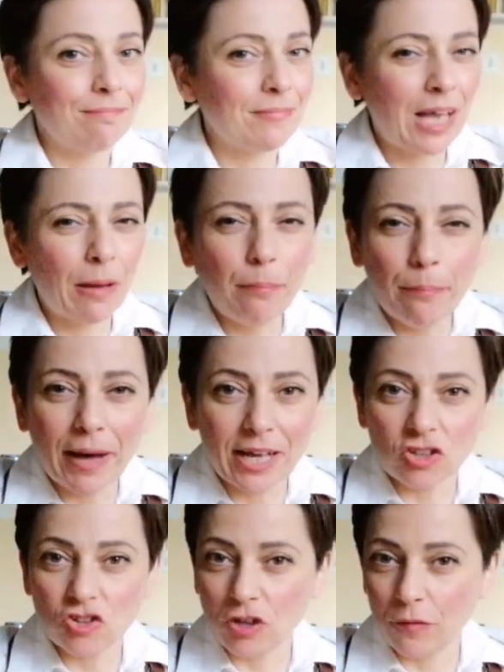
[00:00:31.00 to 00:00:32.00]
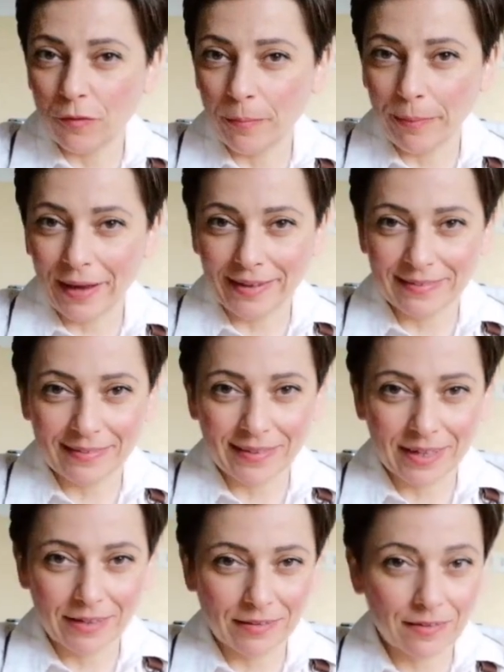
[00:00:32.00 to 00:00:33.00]
a bunch of
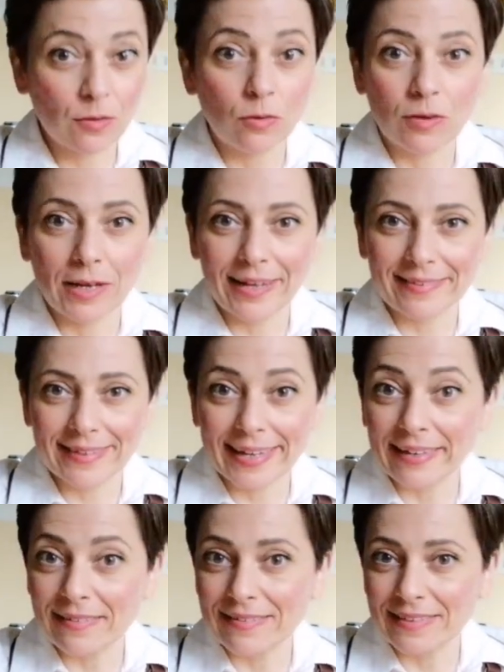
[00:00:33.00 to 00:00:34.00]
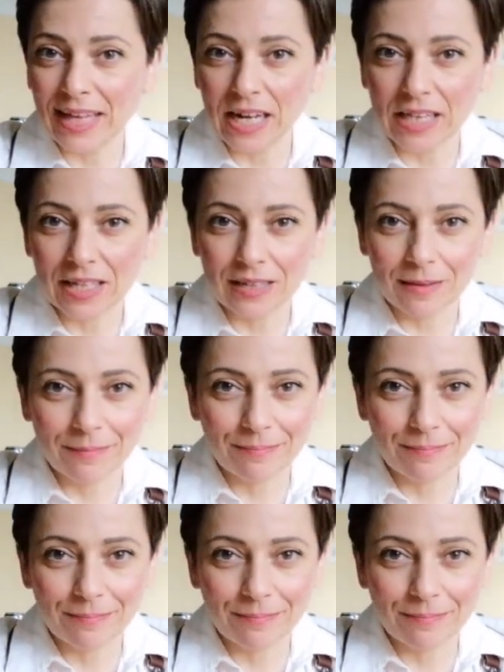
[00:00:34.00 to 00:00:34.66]
pasta. So let's get started.